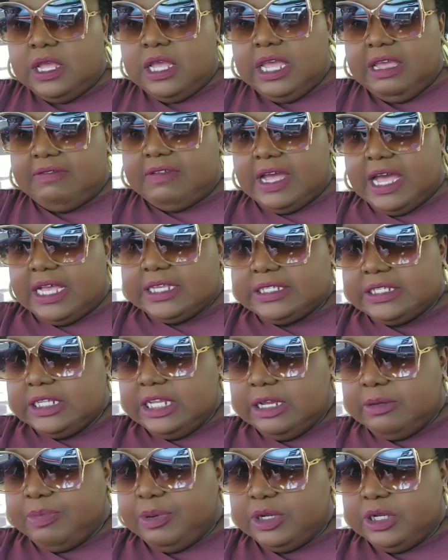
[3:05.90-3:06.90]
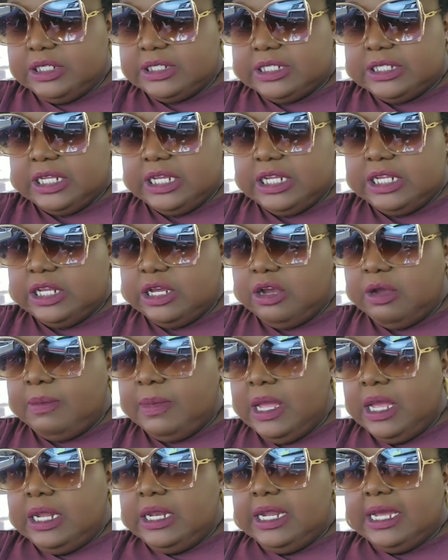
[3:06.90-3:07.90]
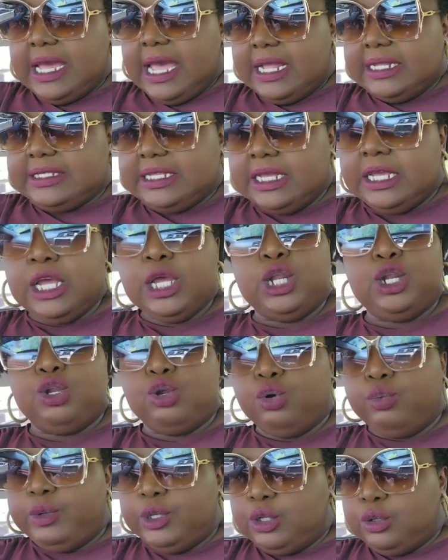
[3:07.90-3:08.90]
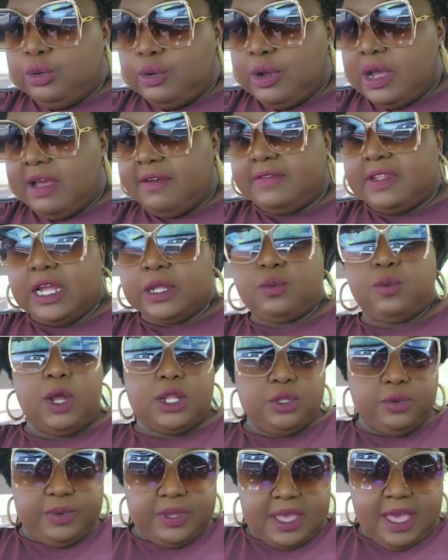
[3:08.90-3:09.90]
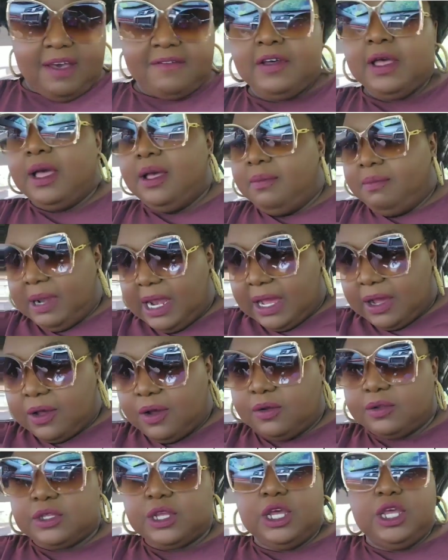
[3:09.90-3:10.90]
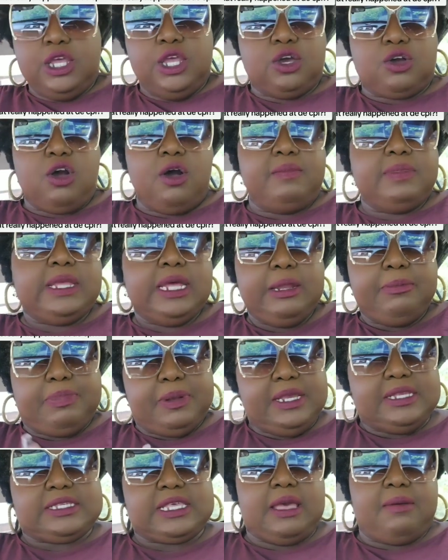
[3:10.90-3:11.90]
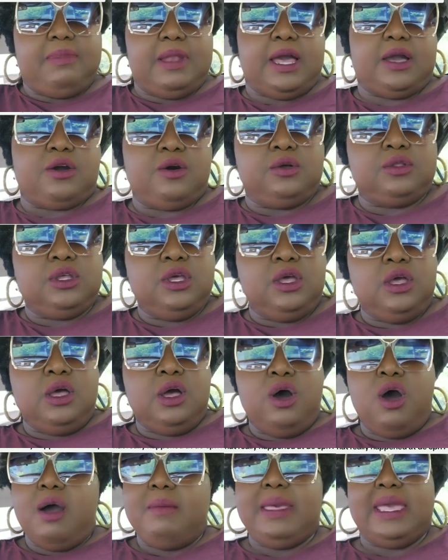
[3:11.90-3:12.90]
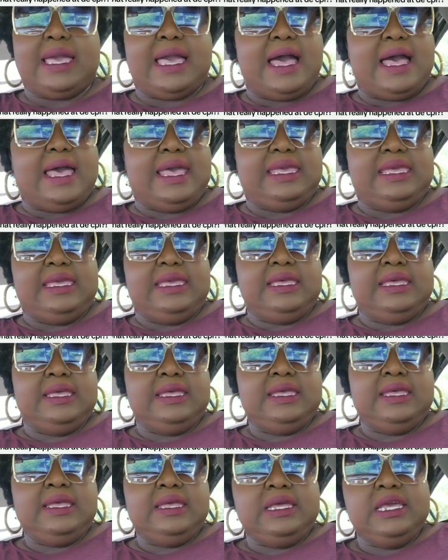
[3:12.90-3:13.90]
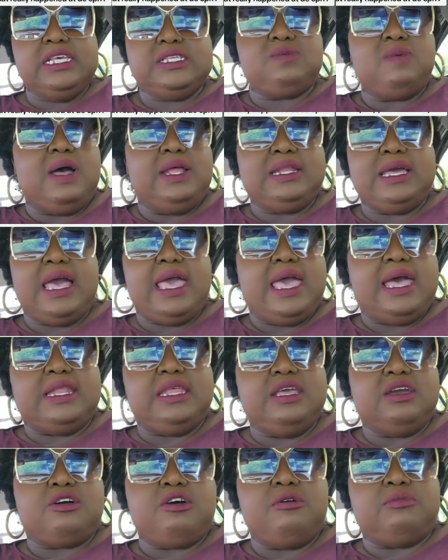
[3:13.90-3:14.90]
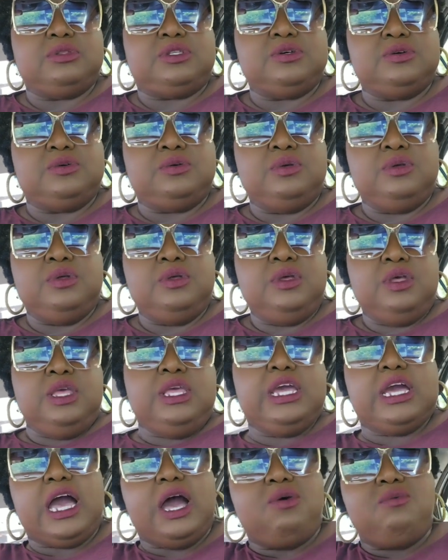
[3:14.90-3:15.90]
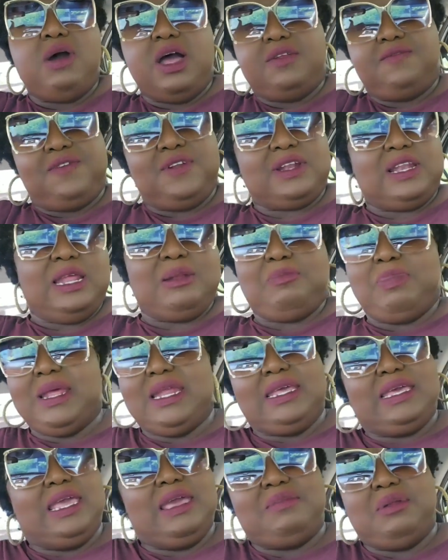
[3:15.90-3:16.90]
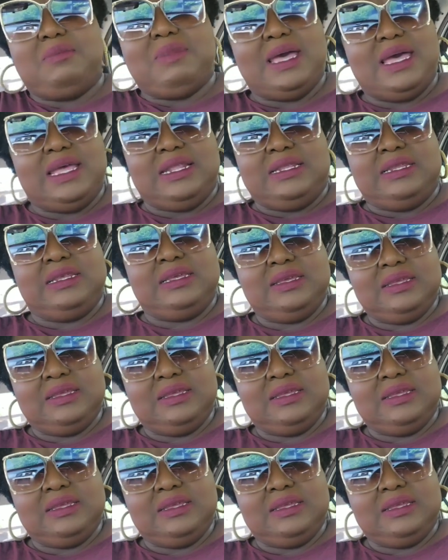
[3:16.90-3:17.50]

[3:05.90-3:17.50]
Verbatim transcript: If they got snake on the stadium, they got thing, no, we don't have that. What do we have? Blackout. You come there, the place get blackout. Oh my guy, it's one guy I know you come to. You got one floodlight, play the game, the man.